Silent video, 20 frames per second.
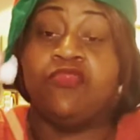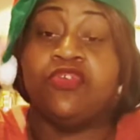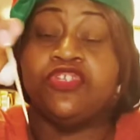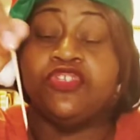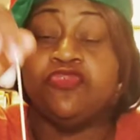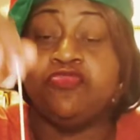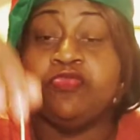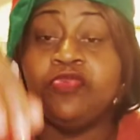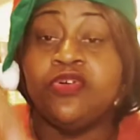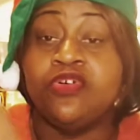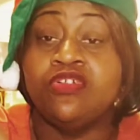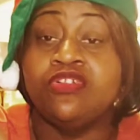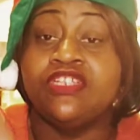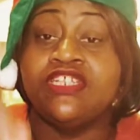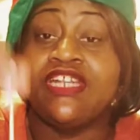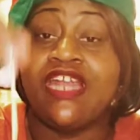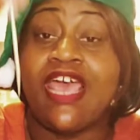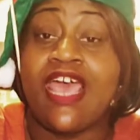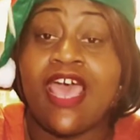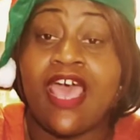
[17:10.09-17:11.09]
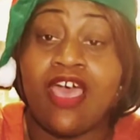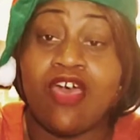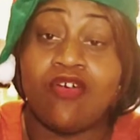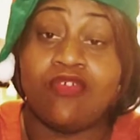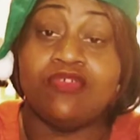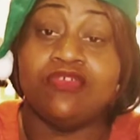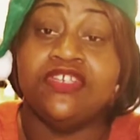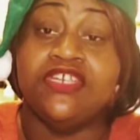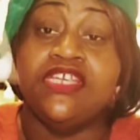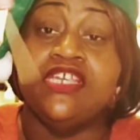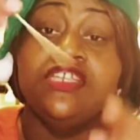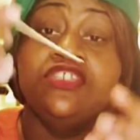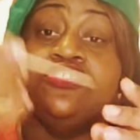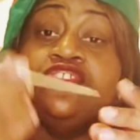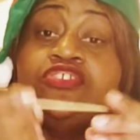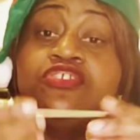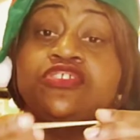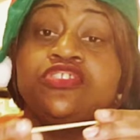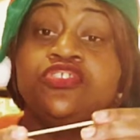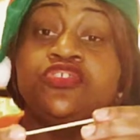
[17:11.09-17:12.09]
When you pull it out,
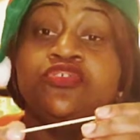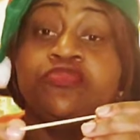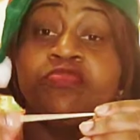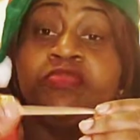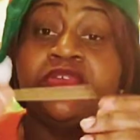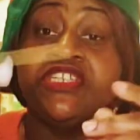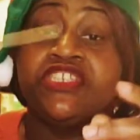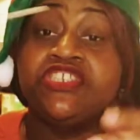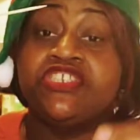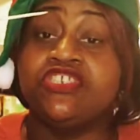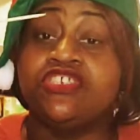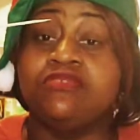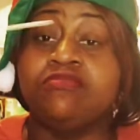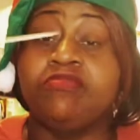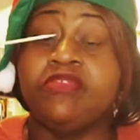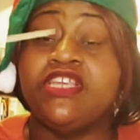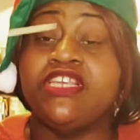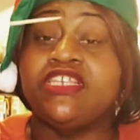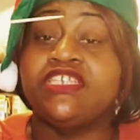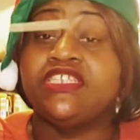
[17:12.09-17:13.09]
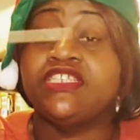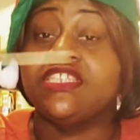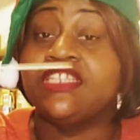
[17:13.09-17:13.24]
your toothpick should be